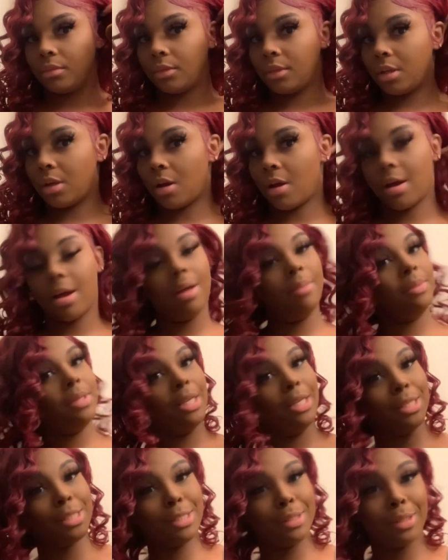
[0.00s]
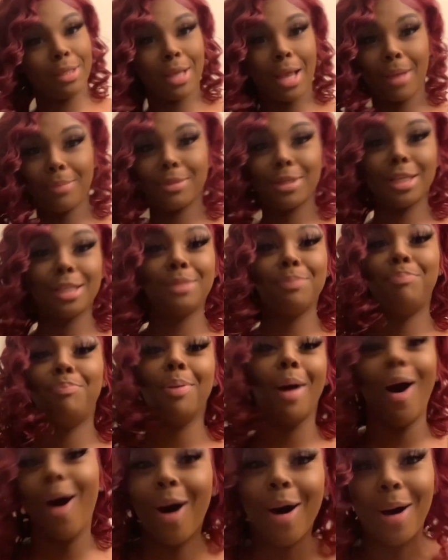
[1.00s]
Yeah, I'm just, I'm just
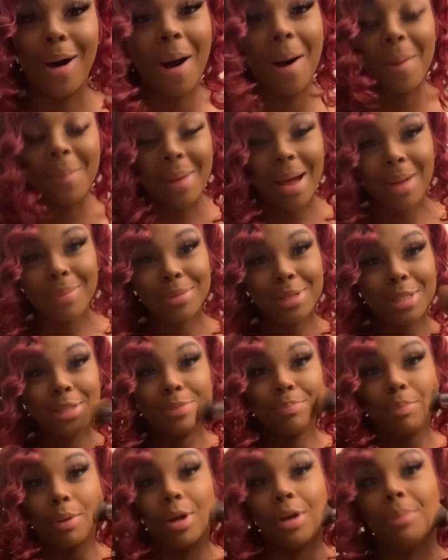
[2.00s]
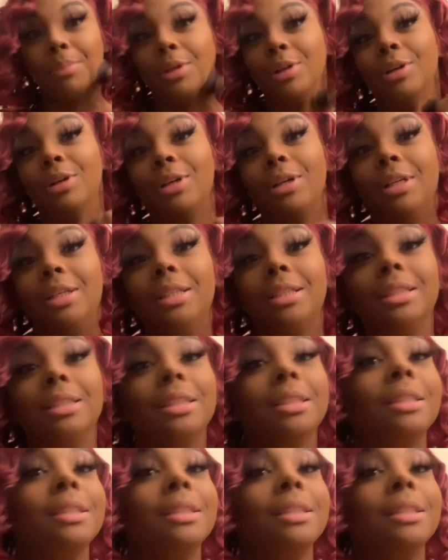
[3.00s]
bomb. I'm just bomb, y'all.